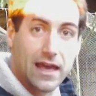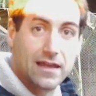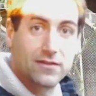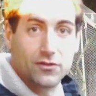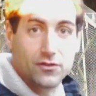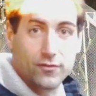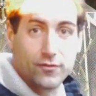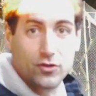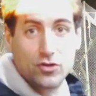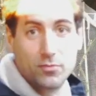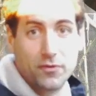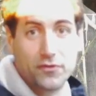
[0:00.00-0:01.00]
and the
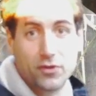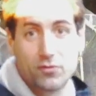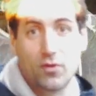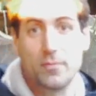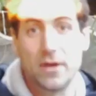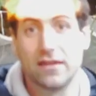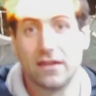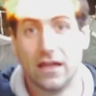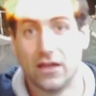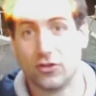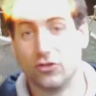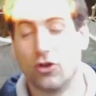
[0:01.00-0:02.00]
volume of the grow bed.
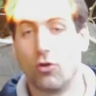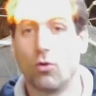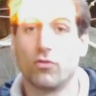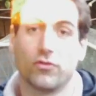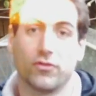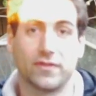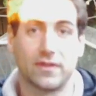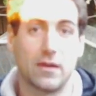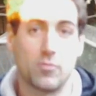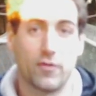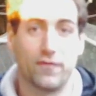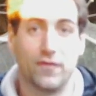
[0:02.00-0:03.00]
You know, all those
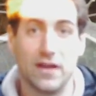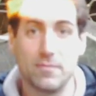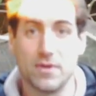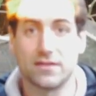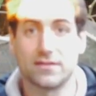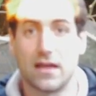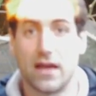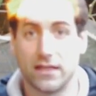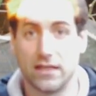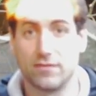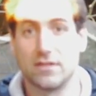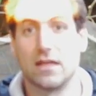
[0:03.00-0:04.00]
type of limits, I
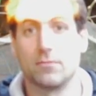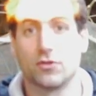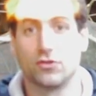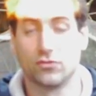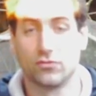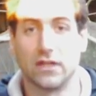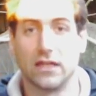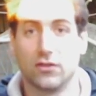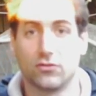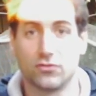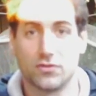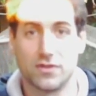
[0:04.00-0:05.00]
give them to you
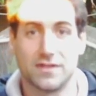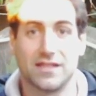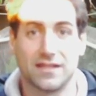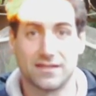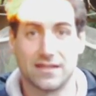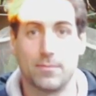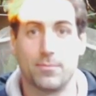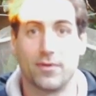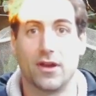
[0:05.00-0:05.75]
into the 6-step